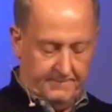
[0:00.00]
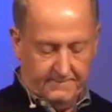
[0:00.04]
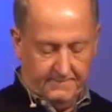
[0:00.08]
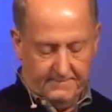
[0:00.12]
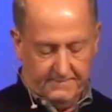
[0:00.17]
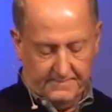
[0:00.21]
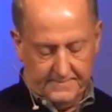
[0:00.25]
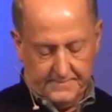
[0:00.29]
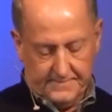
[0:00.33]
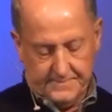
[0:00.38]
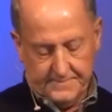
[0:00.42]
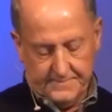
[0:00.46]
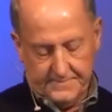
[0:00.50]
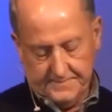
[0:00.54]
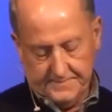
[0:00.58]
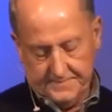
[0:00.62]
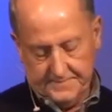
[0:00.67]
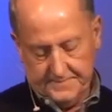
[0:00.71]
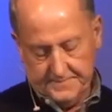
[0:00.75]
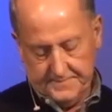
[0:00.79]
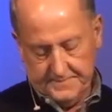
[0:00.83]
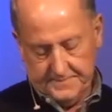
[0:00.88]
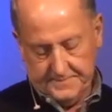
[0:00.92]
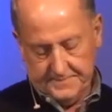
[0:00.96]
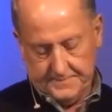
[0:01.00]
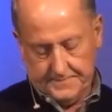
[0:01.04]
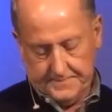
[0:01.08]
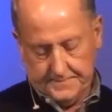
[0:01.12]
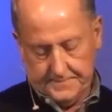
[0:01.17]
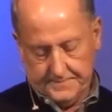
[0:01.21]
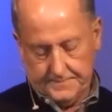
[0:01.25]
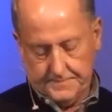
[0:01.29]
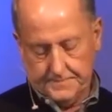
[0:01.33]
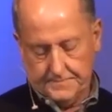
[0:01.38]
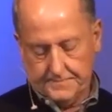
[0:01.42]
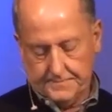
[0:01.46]

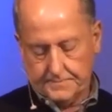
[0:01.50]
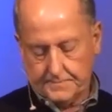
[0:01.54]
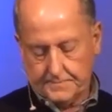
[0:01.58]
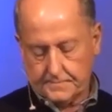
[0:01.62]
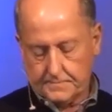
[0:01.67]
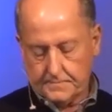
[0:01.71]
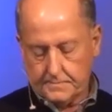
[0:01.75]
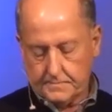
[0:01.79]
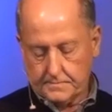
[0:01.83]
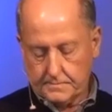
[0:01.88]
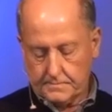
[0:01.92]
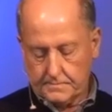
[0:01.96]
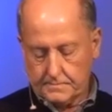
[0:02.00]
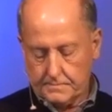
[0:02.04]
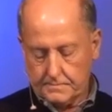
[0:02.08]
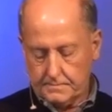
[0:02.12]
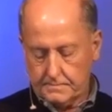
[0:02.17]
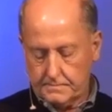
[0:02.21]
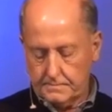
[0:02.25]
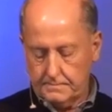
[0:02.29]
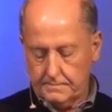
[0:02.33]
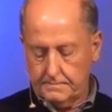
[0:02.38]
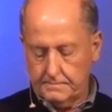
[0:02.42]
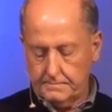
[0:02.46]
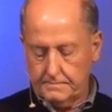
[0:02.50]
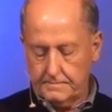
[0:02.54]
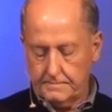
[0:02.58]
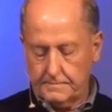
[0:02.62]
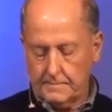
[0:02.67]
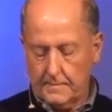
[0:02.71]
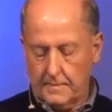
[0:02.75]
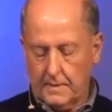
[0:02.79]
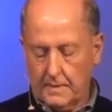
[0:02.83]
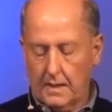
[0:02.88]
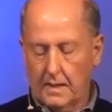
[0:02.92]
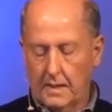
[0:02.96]

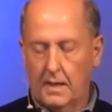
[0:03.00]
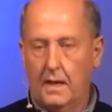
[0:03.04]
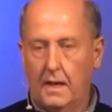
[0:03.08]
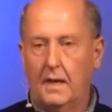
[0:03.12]
[no speech]